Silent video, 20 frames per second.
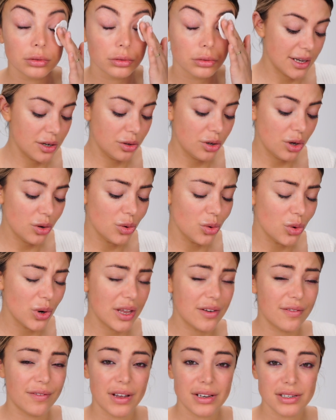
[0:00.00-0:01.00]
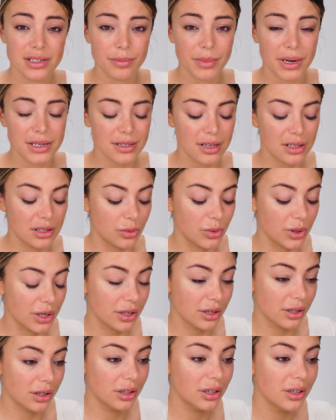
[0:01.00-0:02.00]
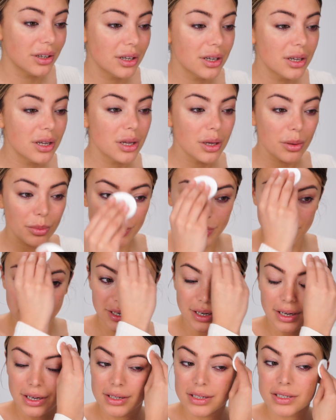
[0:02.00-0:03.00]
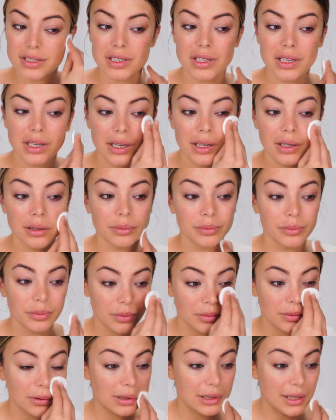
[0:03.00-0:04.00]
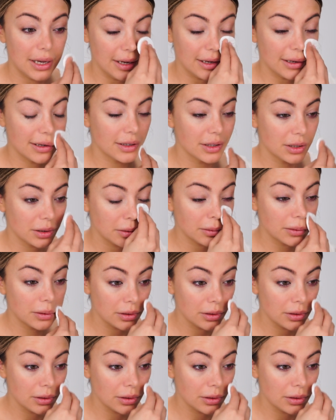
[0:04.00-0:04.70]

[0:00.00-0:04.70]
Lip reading: I don't know who invented micellar water, but honestly, like,